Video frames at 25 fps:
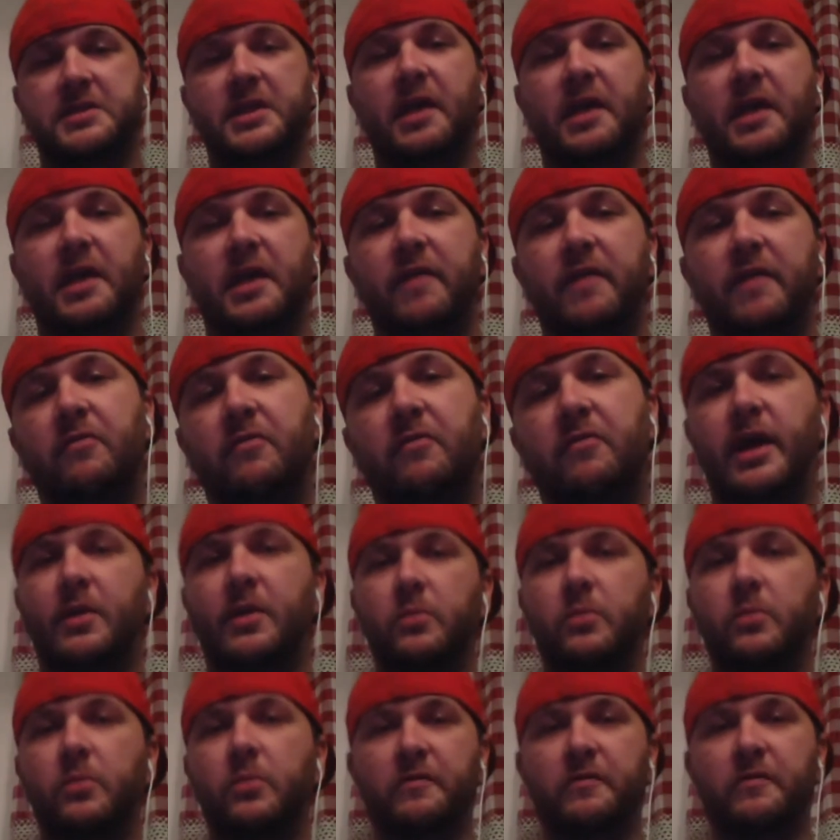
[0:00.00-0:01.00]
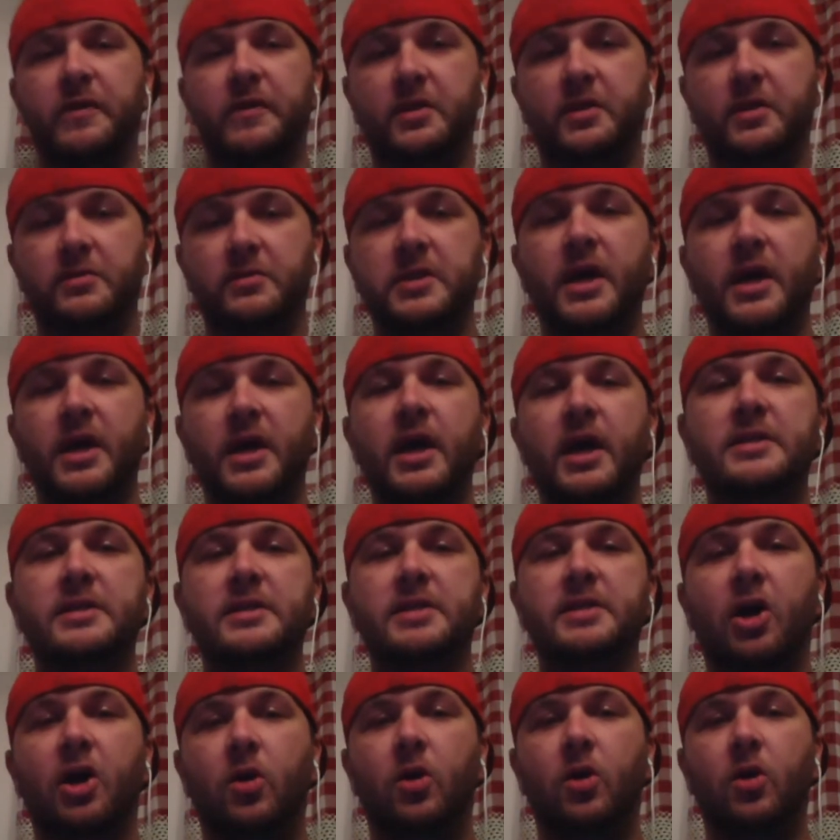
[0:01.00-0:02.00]
I've ever had with videos
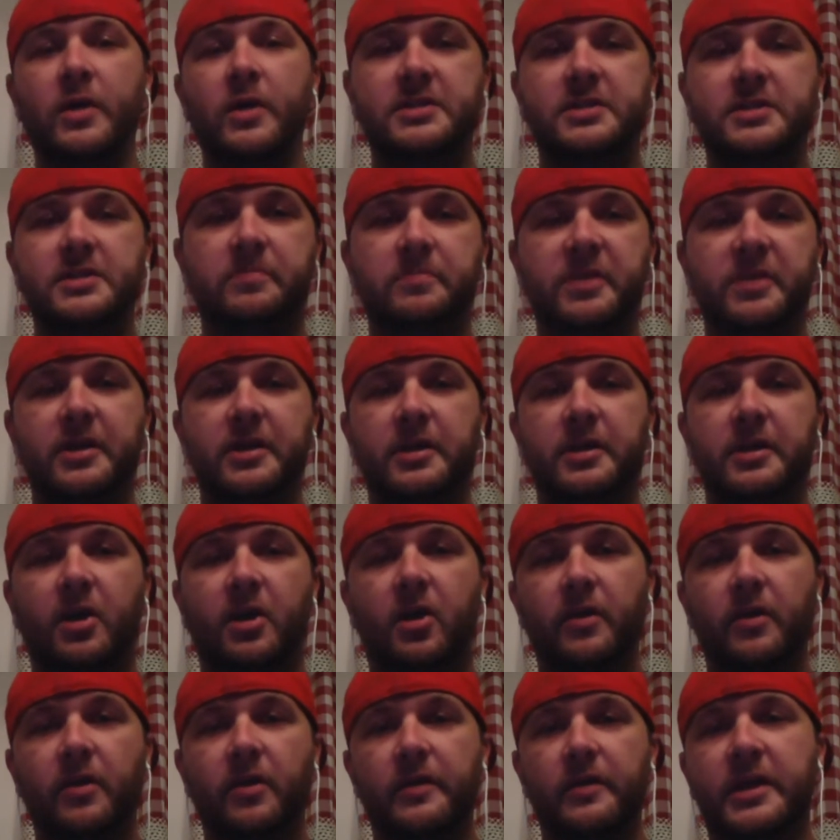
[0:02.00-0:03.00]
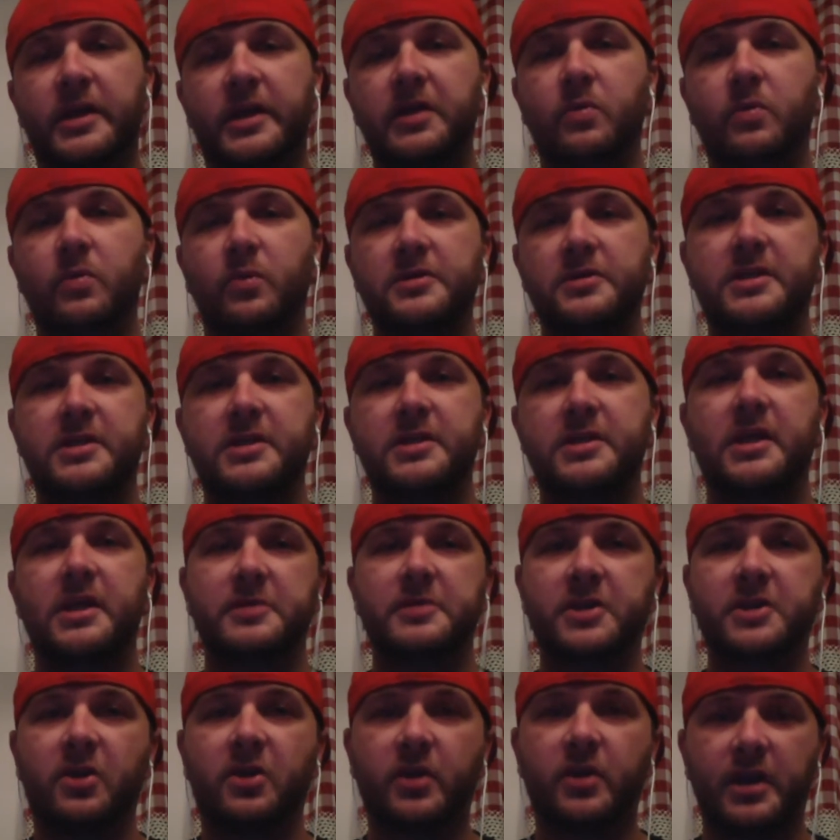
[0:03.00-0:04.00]
has always depended on the keywords that I'm
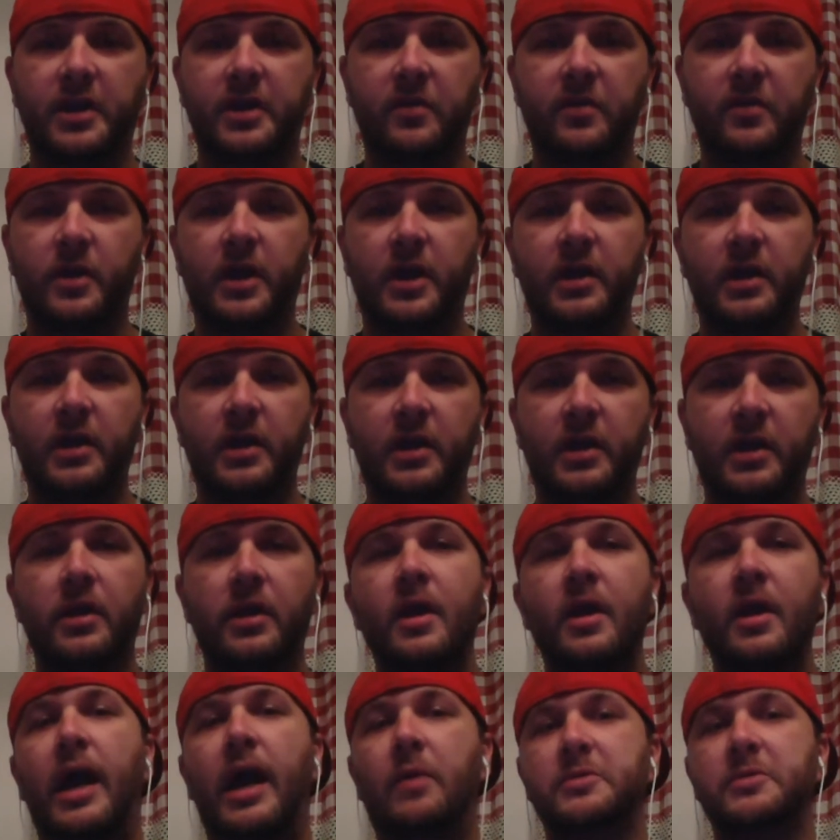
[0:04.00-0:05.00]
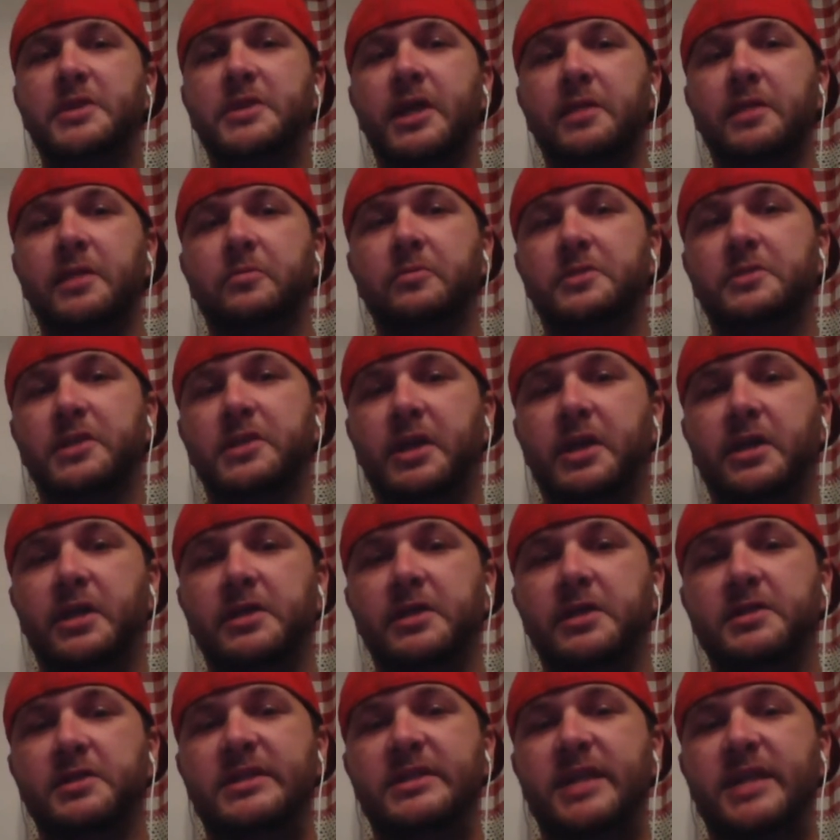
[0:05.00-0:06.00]
targeting, right? I was able to
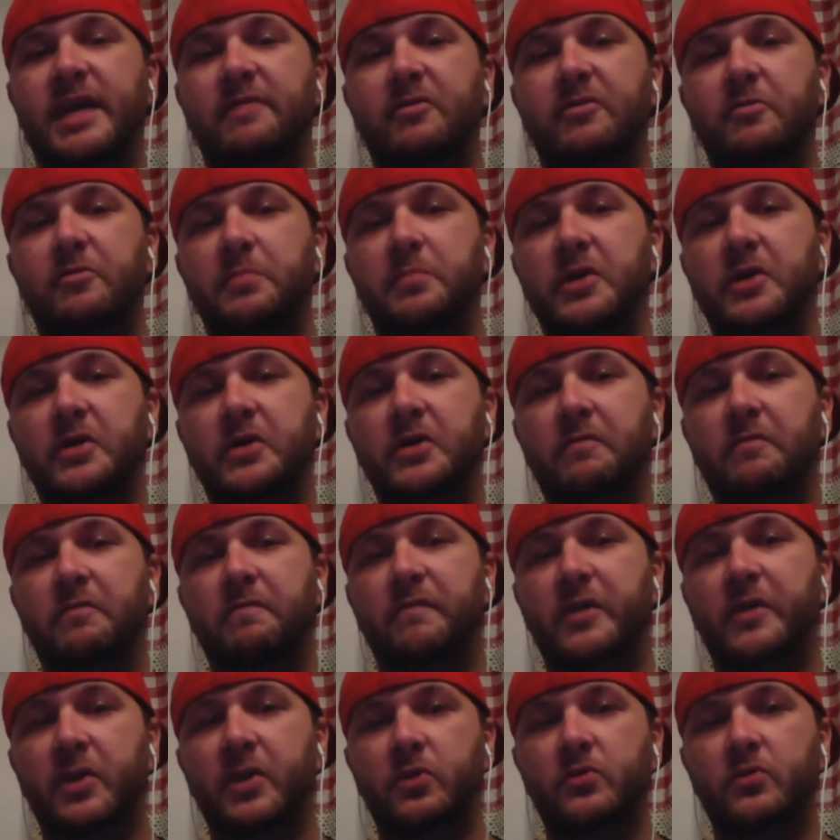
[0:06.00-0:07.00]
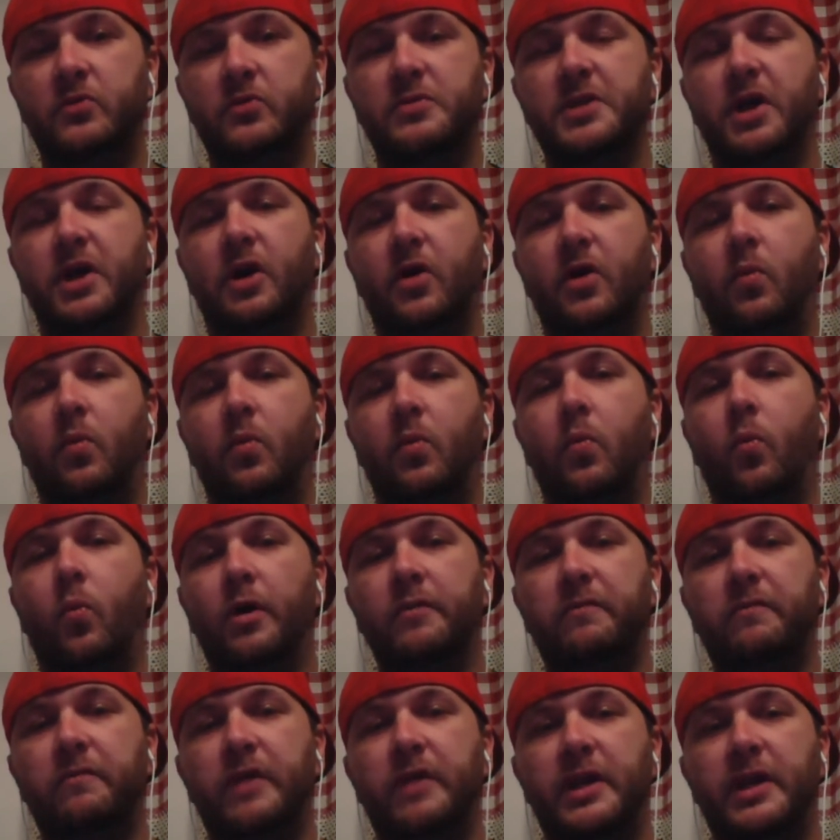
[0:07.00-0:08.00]
get 7 million views on
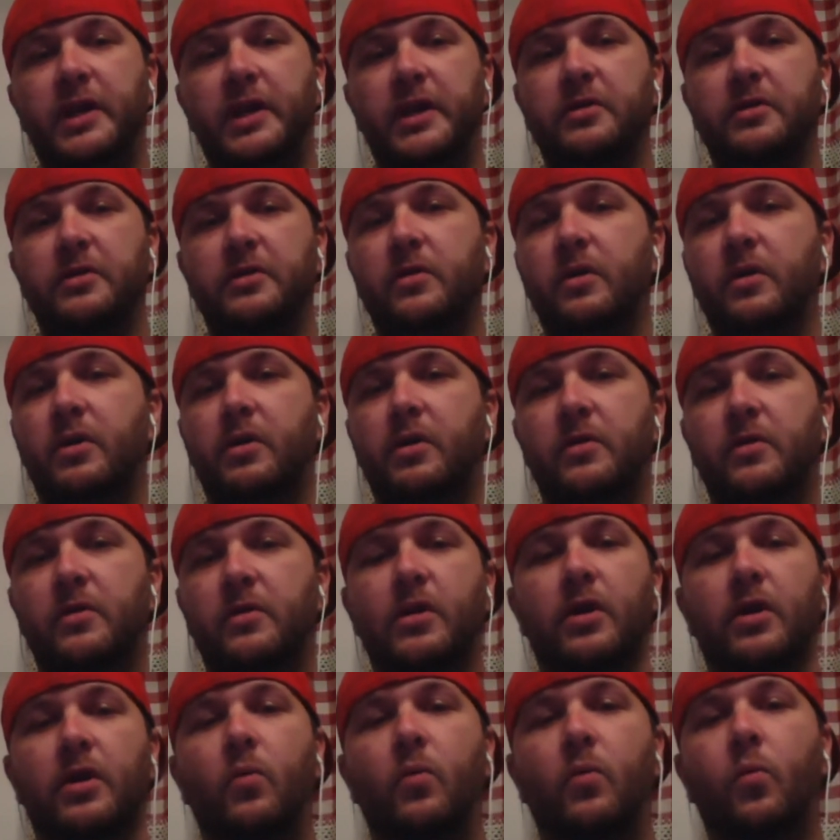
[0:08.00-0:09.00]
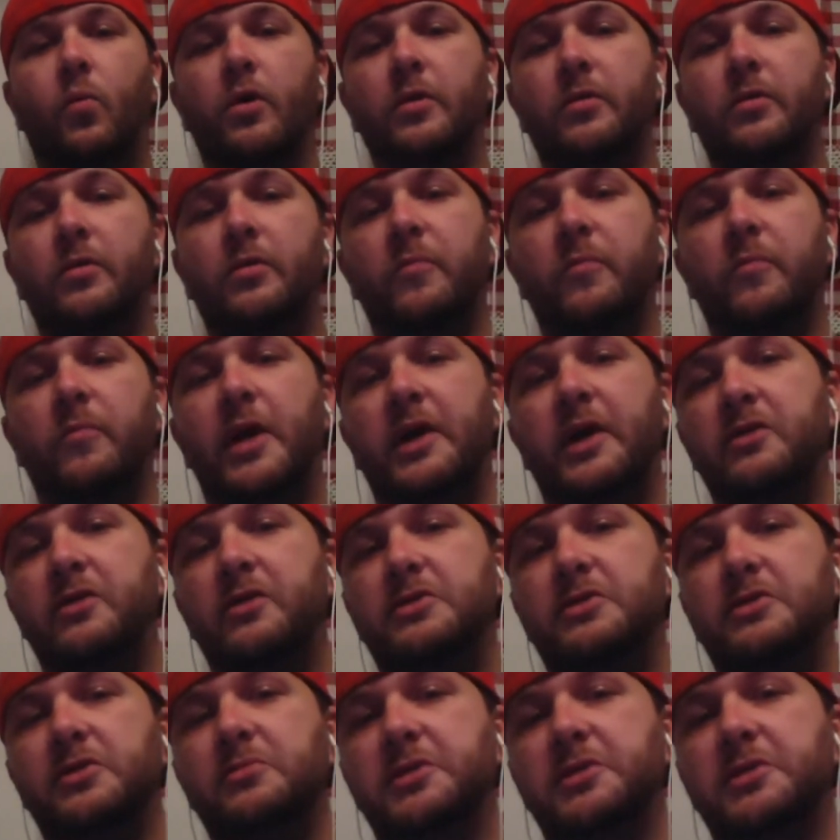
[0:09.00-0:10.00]
one video or on one of my
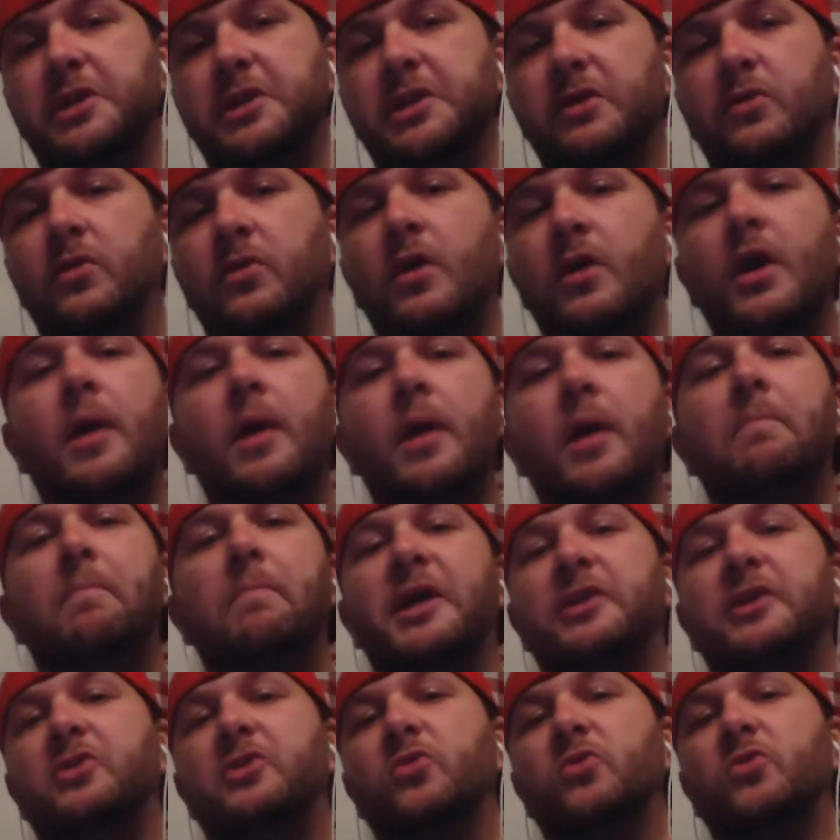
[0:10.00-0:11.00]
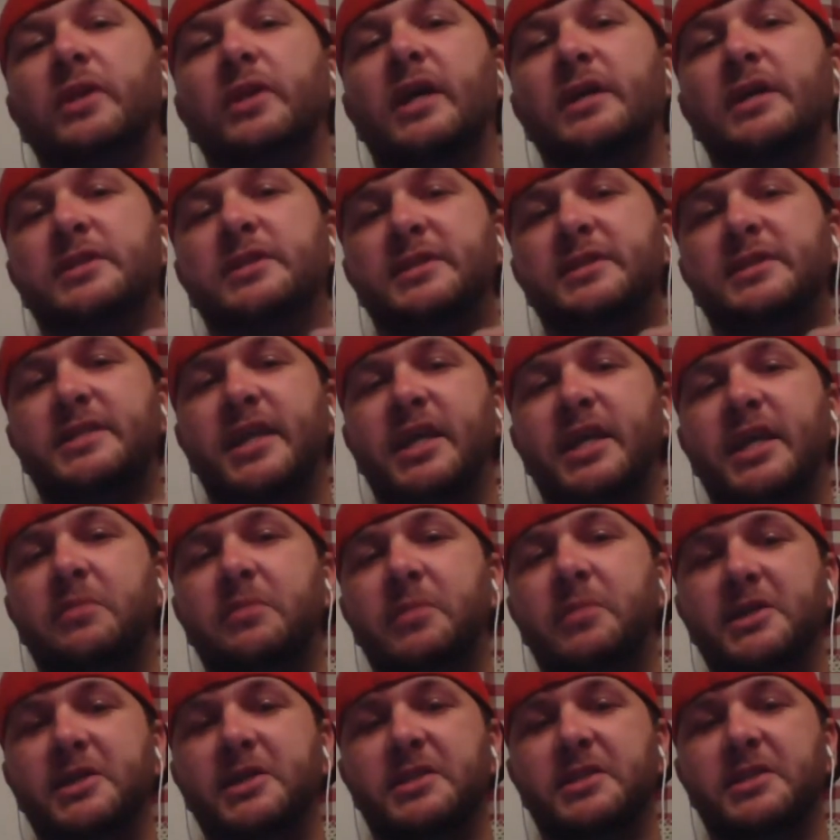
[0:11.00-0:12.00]
YouTube channel by doing that
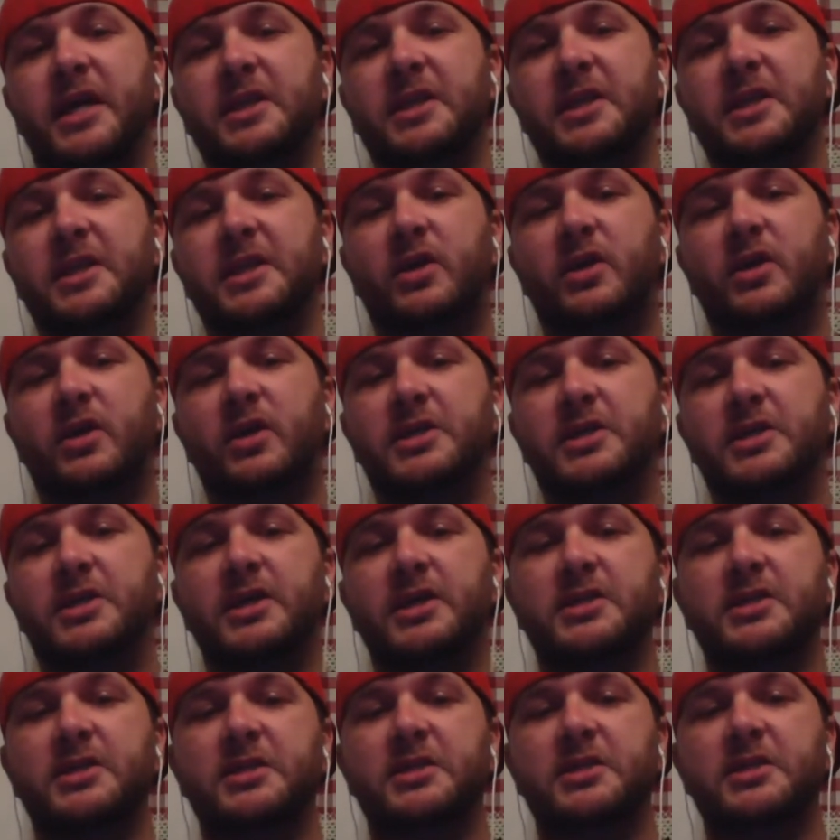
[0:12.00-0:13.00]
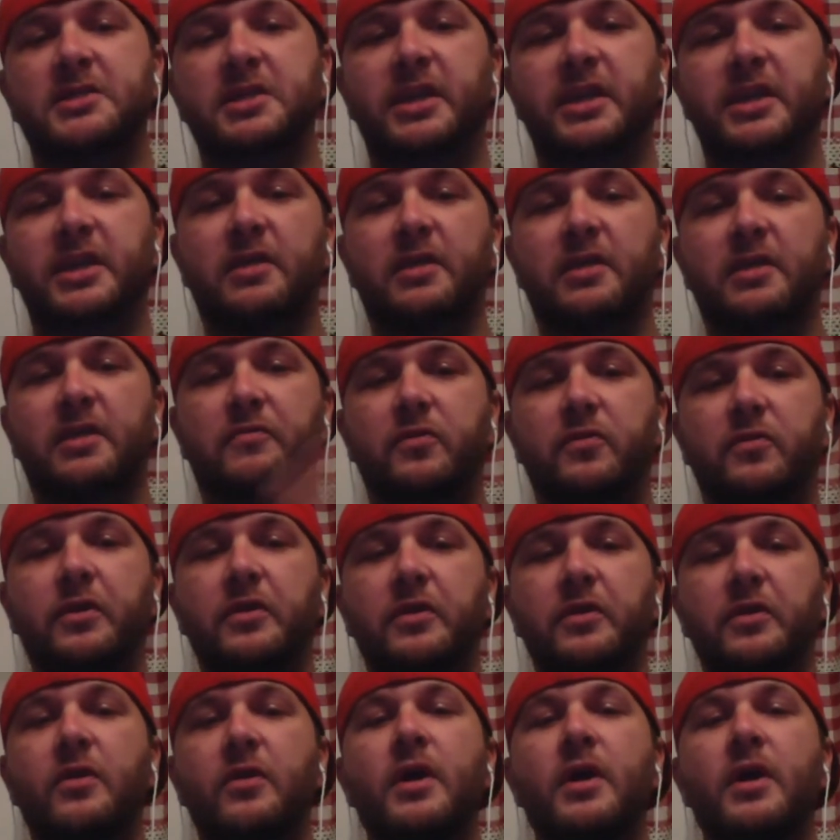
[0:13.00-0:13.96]
same exact strategy I just laid out for you,